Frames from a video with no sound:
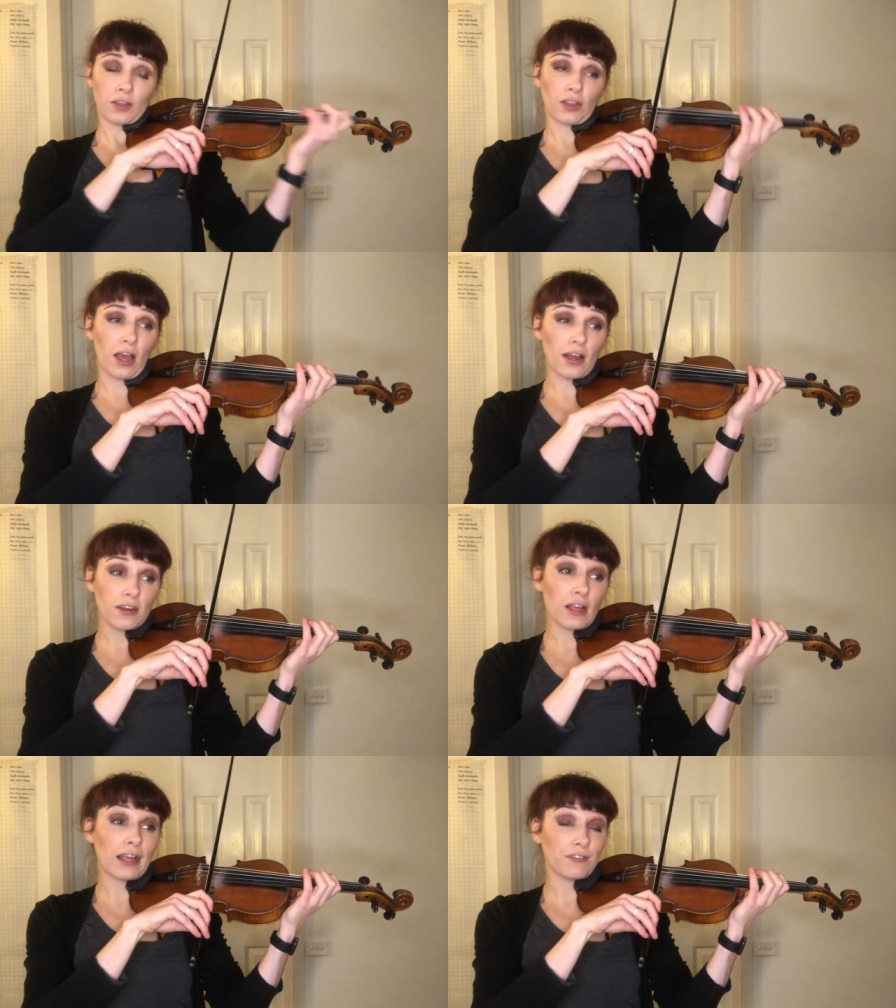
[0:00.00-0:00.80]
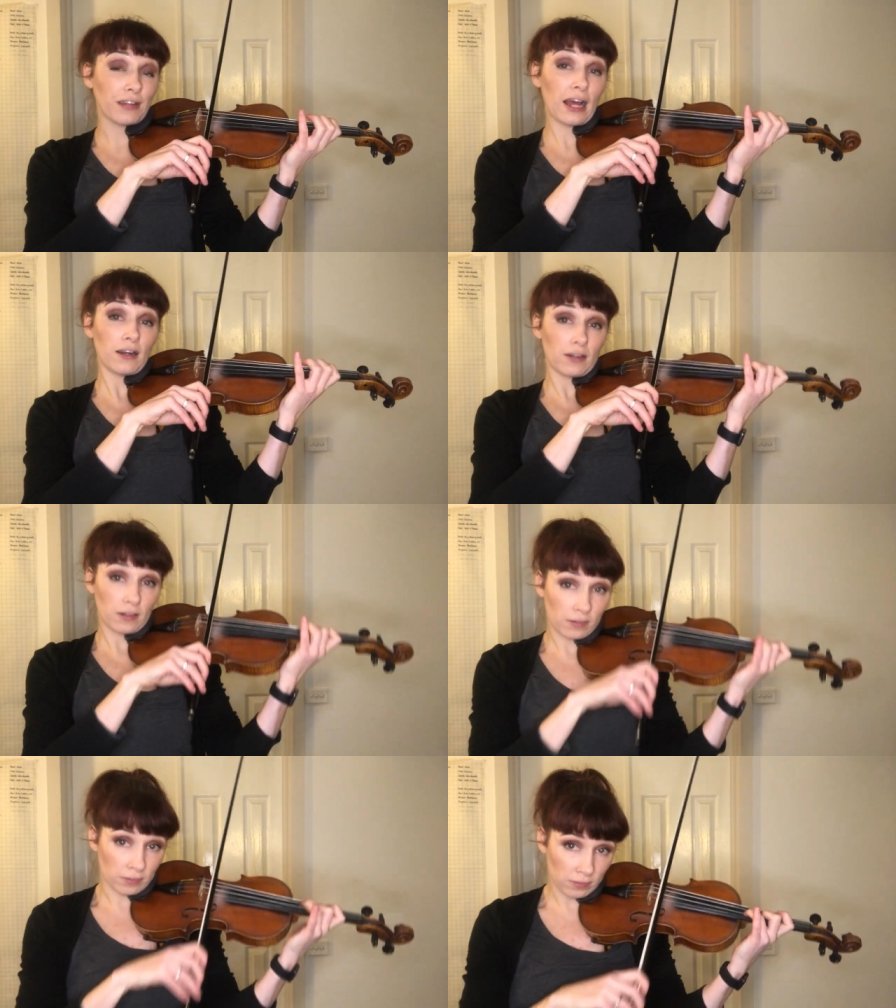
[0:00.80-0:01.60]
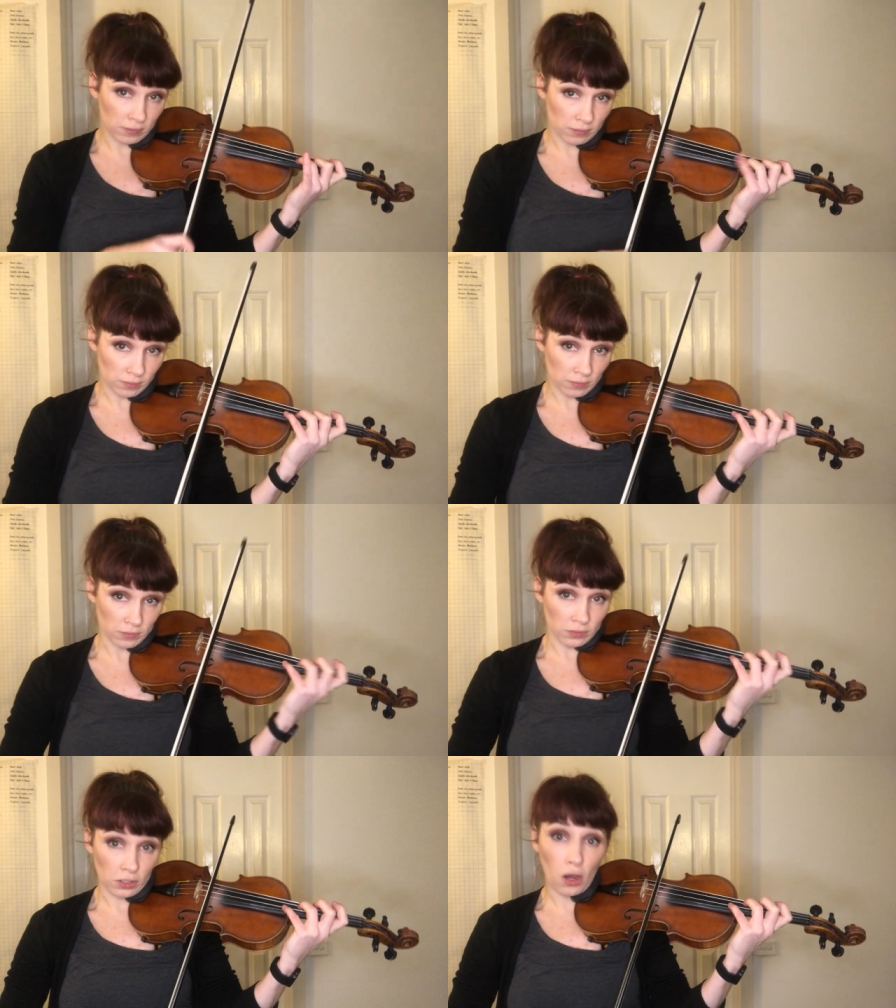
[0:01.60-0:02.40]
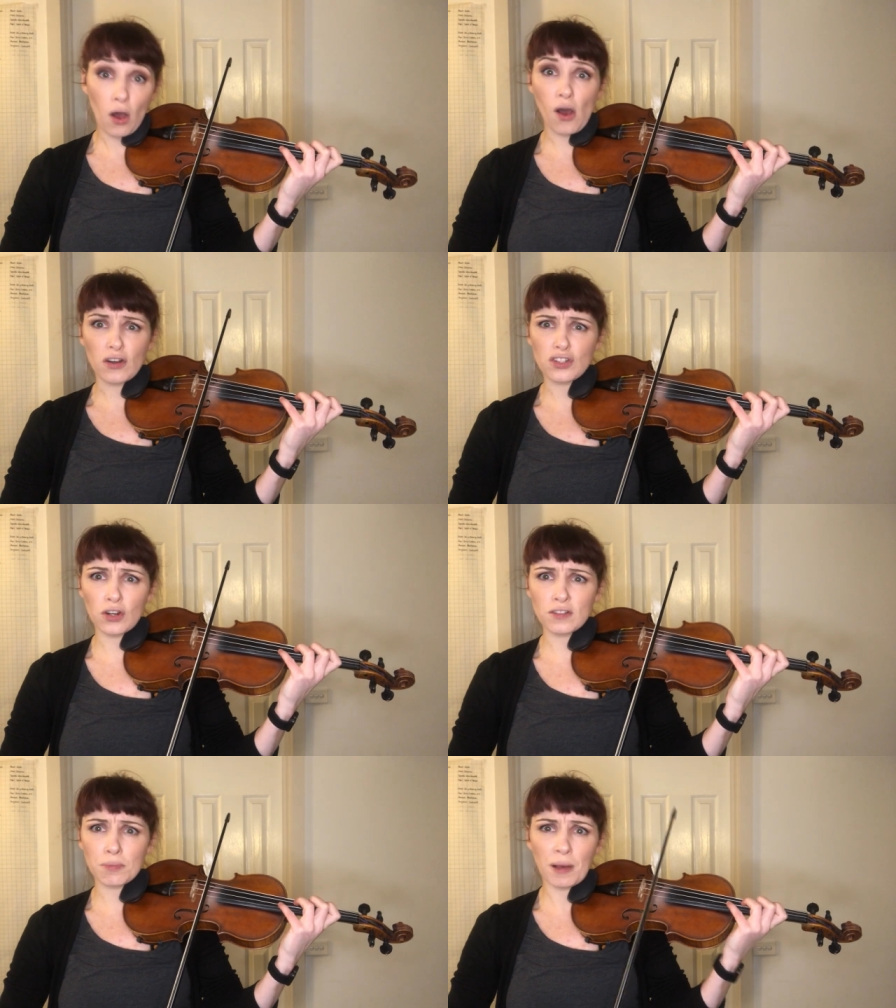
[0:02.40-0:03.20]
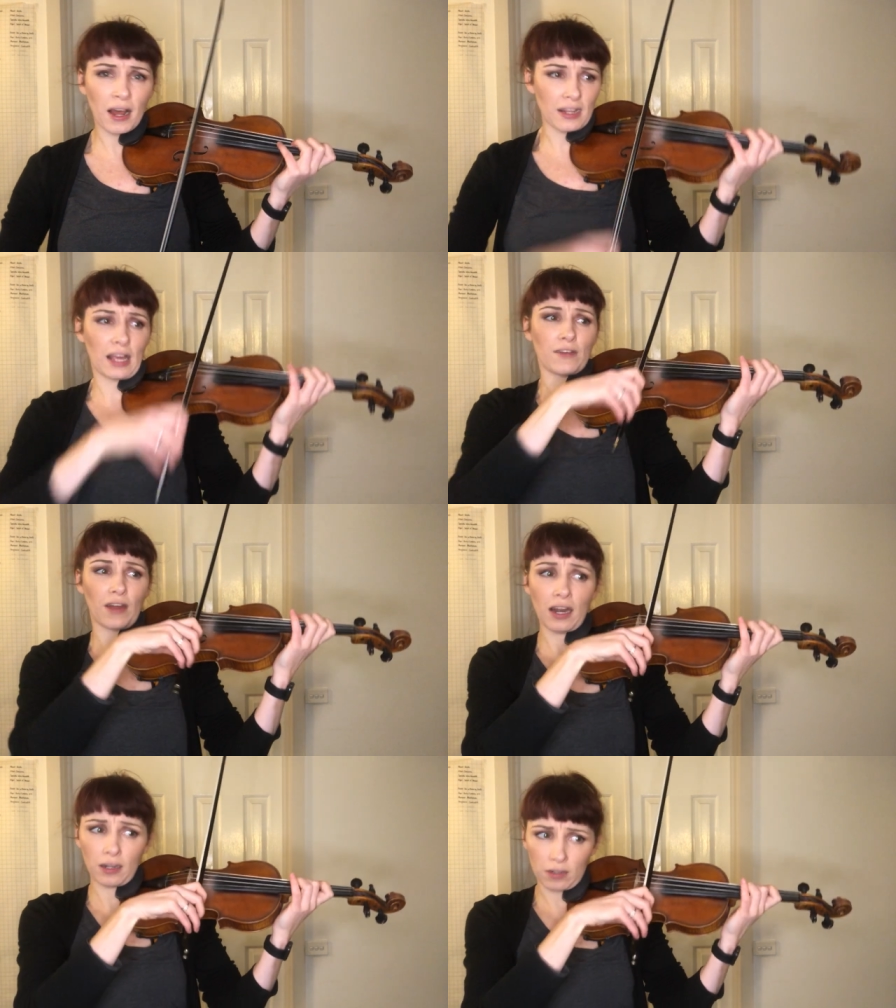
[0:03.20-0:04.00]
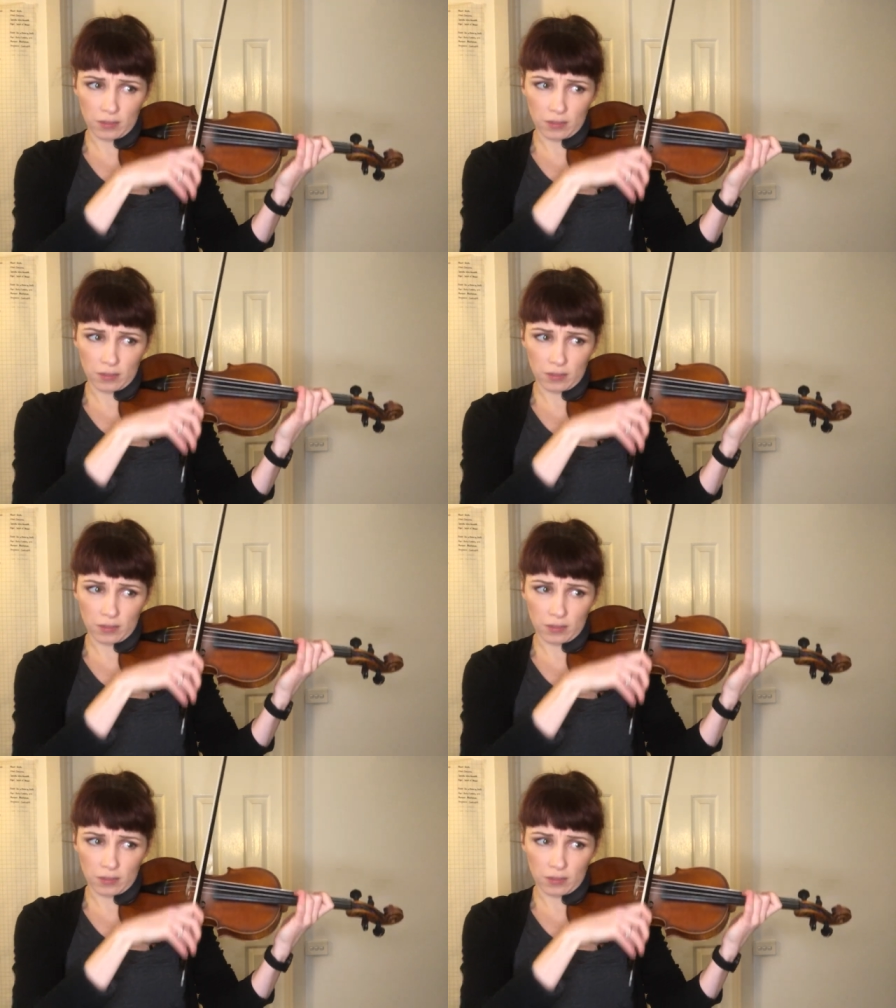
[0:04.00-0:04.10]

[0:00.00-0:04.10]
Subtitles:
Third, E flat. Oh, tones apart again, right?